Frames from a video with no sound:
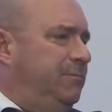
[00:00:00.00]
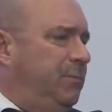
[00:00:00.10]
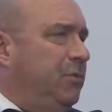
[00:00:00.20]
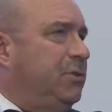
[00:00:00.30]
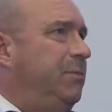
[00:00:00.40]

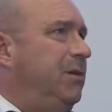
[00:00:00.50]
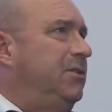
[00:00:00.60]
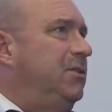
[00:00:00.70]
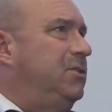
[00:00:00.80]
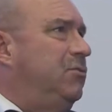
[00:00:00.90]

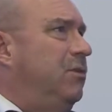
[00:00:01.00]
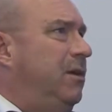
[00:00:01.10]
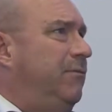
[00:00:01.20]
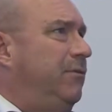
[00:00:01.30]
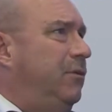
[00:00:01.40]
possibilities to
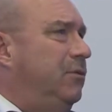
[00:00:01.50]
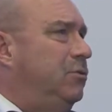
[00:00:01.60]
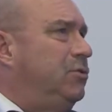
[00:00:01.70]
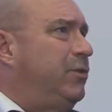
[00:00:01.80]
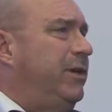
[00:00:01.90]
have
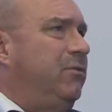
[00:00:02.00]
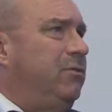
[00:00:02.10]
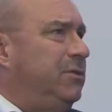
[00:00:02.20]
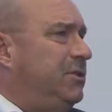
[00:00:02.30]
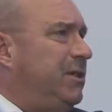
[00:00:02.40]
good training
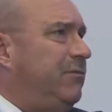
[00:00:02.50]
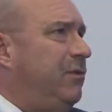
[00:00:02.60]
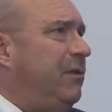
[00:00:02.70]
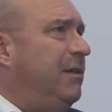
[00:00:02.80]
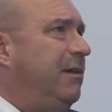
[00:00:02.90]
on
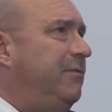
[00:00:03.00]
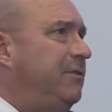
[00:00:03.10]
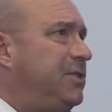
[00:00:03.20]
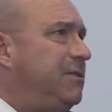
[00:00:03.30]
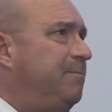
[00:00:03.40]
several
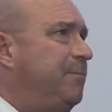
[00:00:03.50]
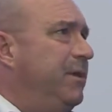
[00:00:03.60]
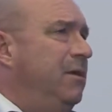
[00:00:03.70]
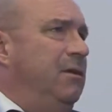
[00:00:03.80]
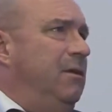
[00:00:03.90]
levels,
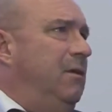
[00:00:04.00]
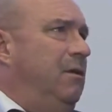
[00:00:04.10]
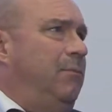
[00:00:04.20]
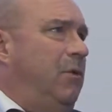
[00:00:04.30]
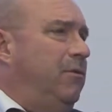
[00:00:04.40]

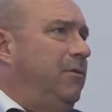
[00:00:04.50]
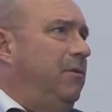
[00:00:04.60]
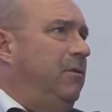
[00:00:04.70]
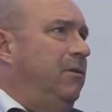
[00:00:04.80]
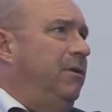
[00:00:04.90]
both
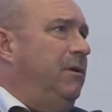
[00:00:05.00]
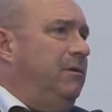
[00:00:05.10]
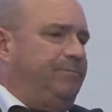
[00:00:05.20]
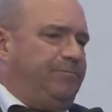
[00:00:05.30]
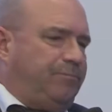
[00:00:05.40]
on
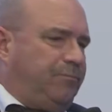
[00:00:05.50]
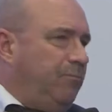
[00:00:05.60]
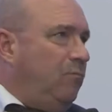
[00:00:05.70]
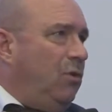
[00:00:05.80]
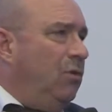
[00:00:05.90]

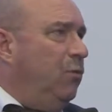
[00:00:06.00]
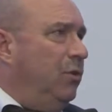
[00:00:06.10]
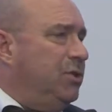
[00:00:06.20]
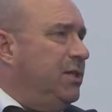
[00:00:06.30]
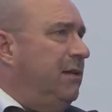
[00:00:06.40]
a
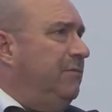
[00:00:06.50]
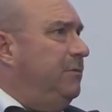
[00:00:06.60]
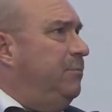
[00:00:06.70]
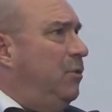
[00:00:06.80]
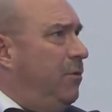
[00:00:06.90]
workers level,
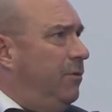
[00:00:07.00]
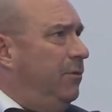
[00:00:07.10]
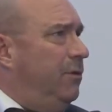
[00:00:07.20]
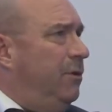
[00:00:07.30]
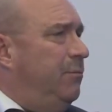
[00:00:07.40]
both
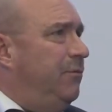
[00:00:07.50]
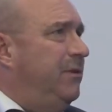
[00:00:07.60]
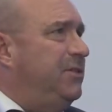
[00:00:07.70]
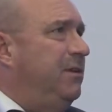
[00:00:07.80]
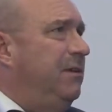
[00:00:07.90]
on a
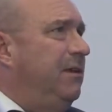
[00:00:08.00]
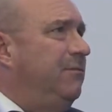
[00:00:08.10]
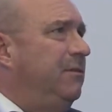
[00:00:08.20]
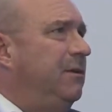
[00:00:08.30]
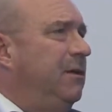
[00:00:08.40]
professional
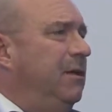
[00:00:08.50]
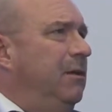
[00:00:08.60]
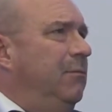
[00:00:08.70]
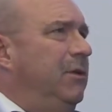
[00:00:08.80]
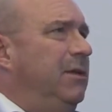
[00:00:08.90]
level.
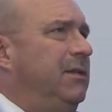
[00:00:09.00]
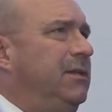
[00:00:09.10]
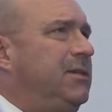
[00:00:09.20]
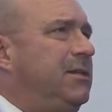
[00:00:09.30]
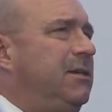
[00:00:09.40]
But it
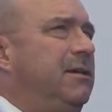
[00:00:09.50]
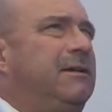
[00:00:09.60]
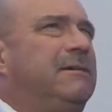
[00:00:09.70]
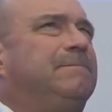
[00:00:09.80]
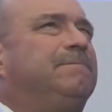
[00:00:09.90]
is,
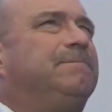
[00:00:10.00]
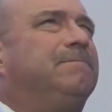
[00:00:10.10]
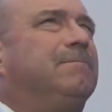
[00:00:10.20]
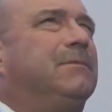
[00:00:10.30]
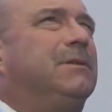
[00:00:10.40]

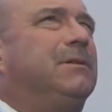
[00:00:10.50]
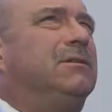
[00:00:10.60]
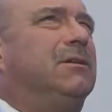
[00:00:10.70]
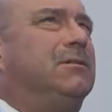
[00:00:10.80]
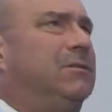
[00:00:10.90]

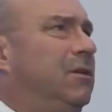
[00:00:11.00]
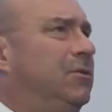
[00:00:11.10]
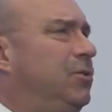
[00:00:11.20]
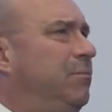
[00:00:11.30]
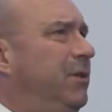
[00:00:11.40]
it
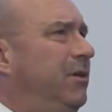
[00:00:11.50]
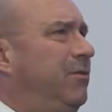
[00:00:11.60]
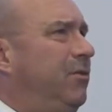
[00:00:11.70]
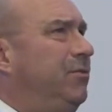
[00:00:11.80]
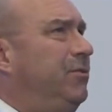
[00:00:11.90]
should be
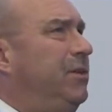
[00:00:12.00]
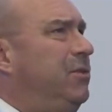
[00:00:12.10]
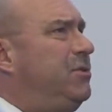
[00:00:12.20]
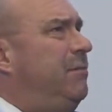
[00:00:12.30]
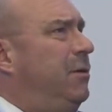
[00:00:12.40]

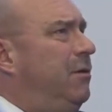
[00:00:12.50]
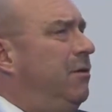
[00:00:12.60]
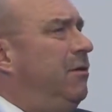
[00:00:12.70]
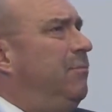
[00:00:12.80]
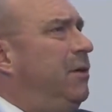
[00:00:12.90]
continuously
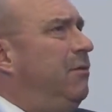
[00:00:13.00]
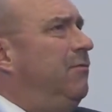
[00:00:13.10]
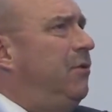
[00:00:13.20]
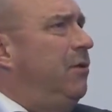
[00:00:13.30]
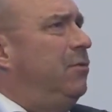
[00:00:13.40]
being
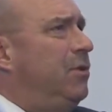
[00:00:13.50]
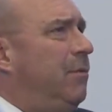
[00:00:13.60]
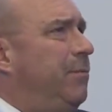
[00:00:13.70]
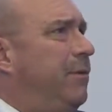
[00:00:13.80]
followed up,